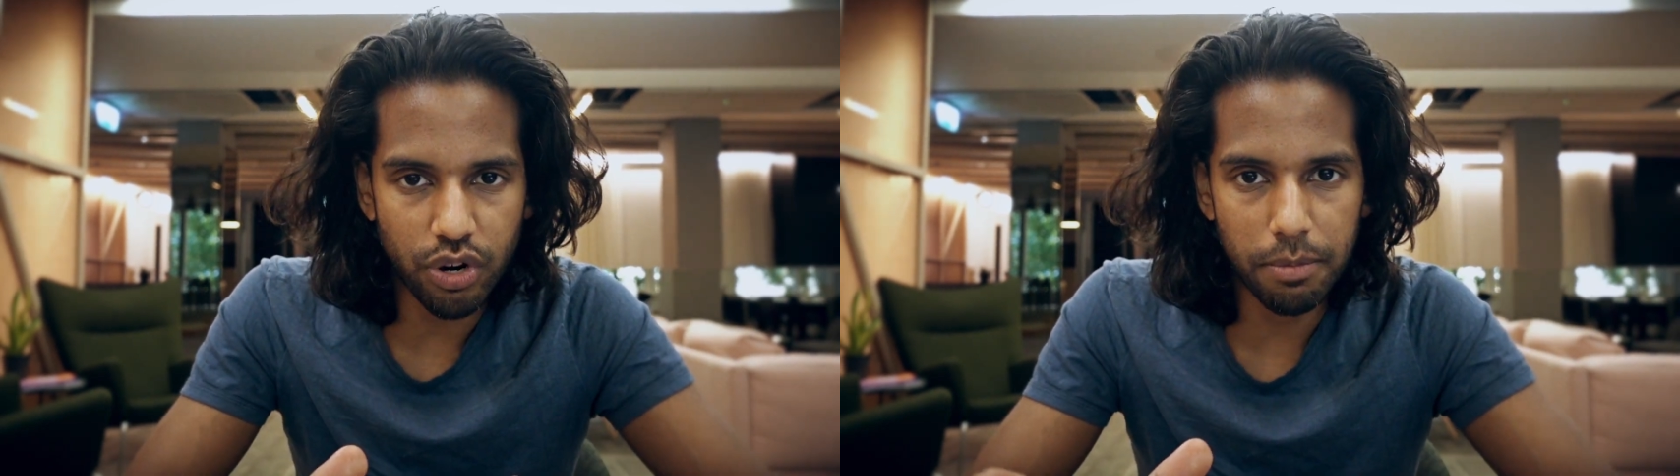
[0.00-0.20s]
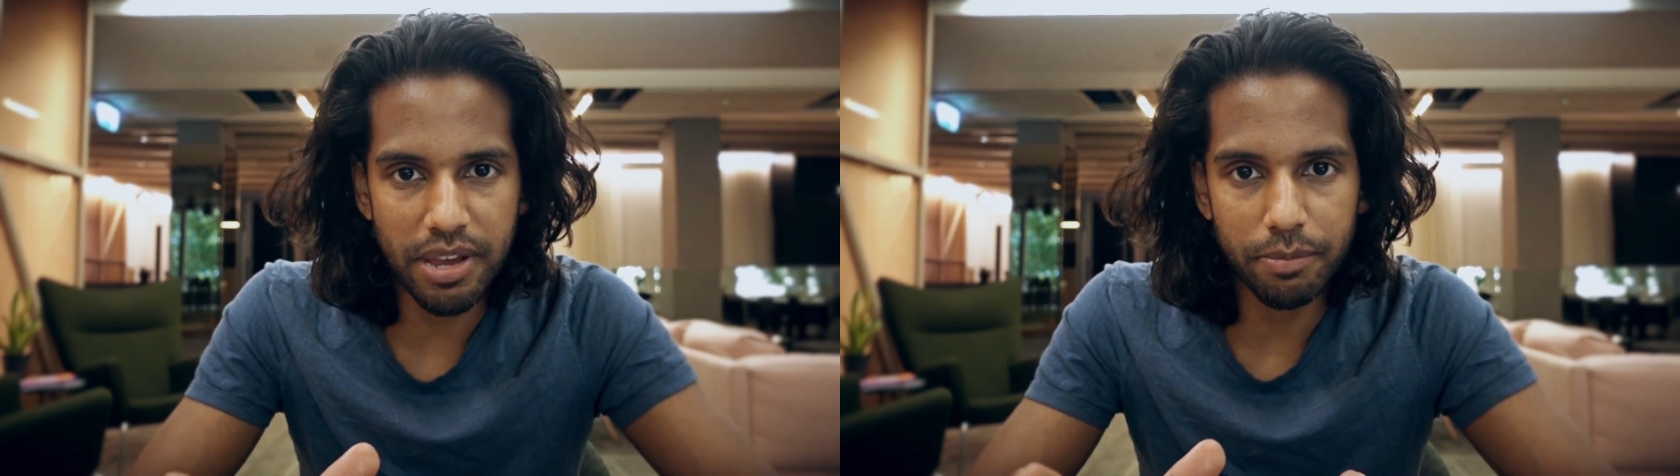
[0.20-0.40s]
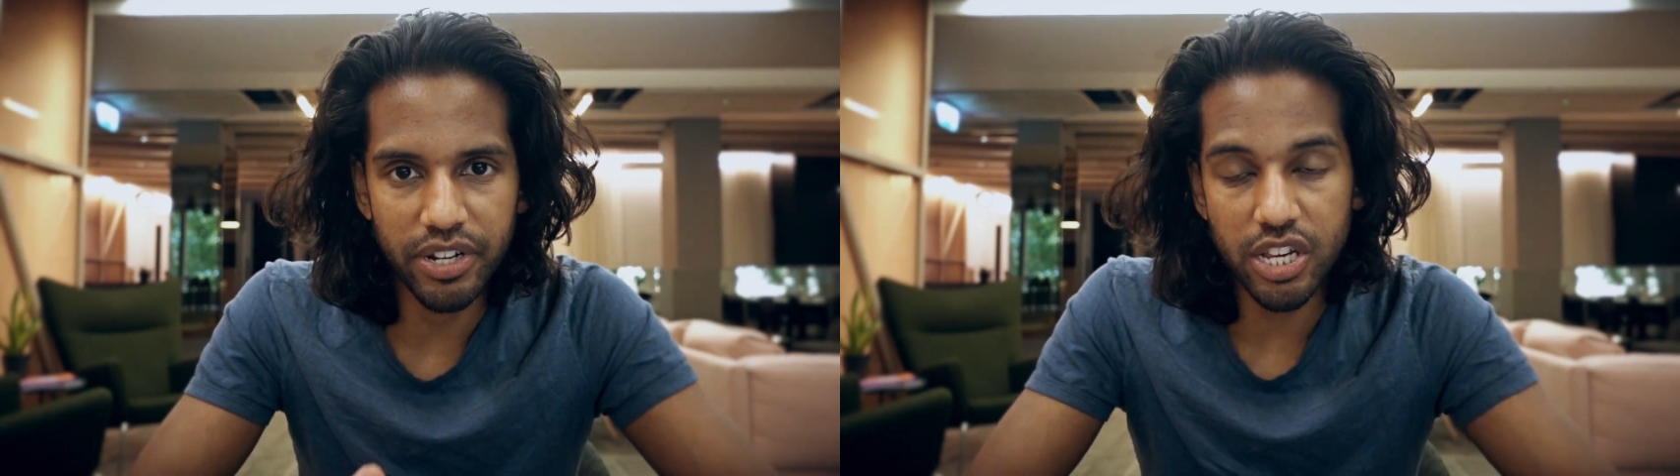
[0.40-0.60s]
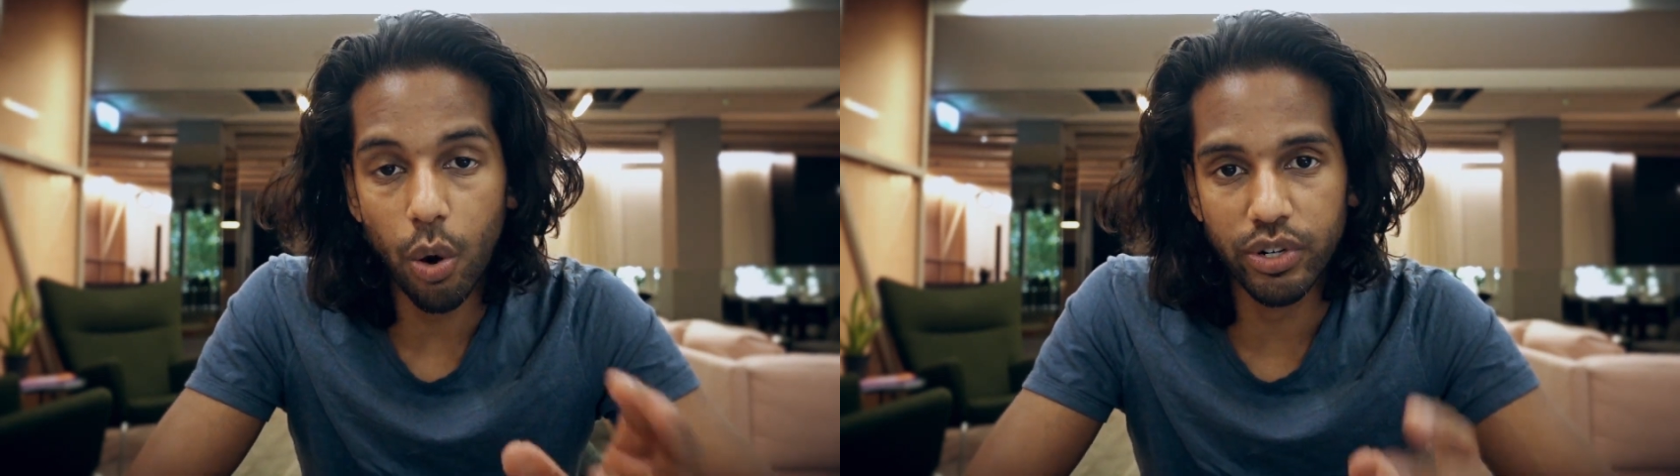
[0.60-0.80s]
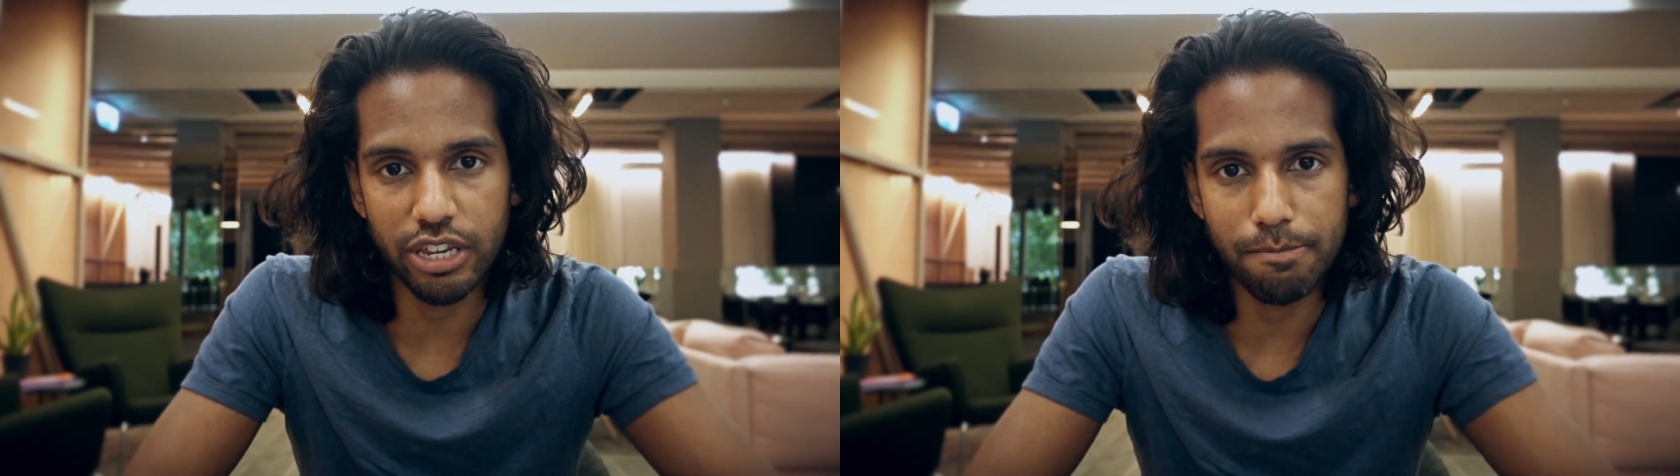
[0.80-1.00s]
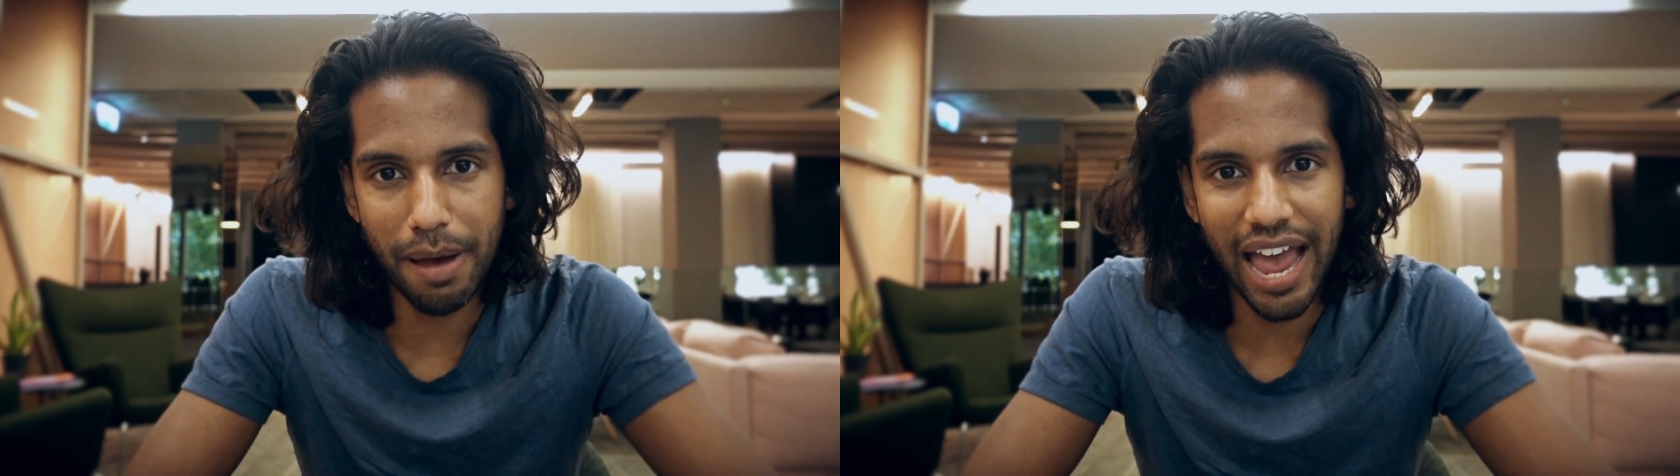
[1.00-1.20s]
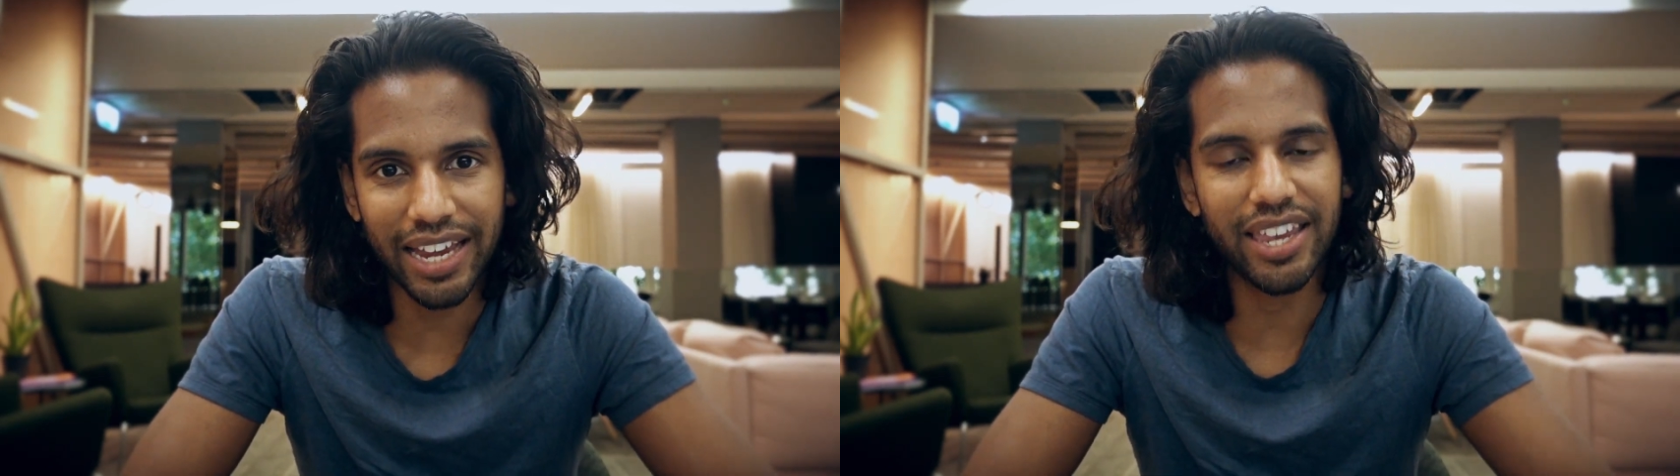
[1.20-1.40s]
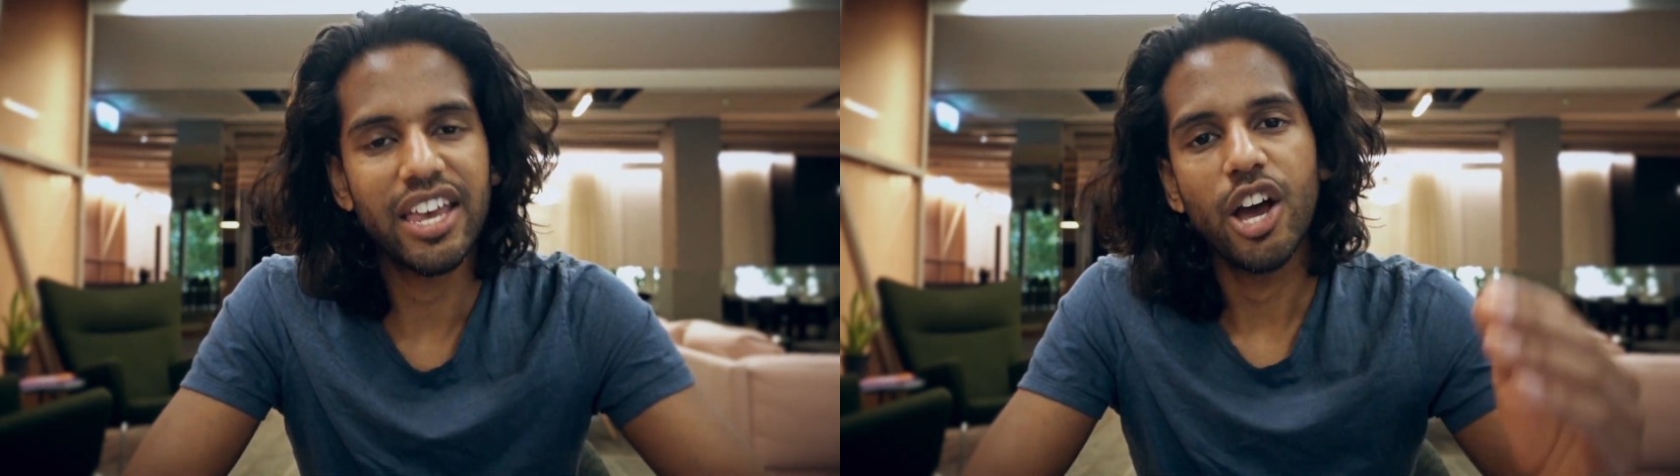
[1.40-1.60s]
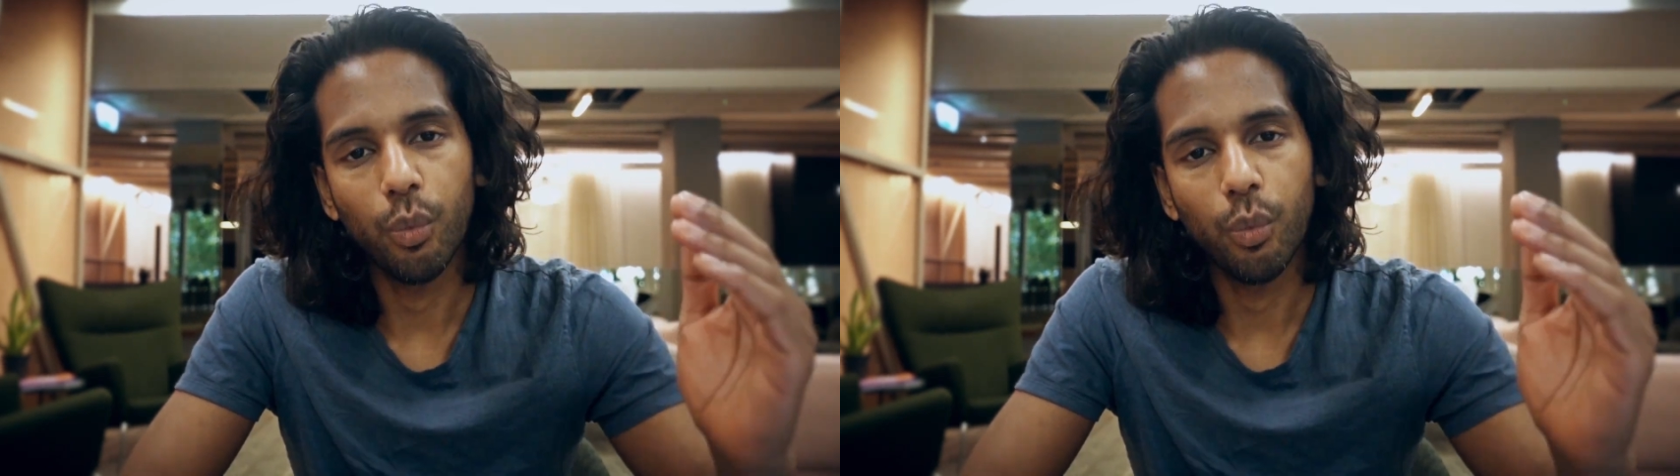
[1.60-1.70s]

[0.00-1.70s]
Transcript: commitments holding you back,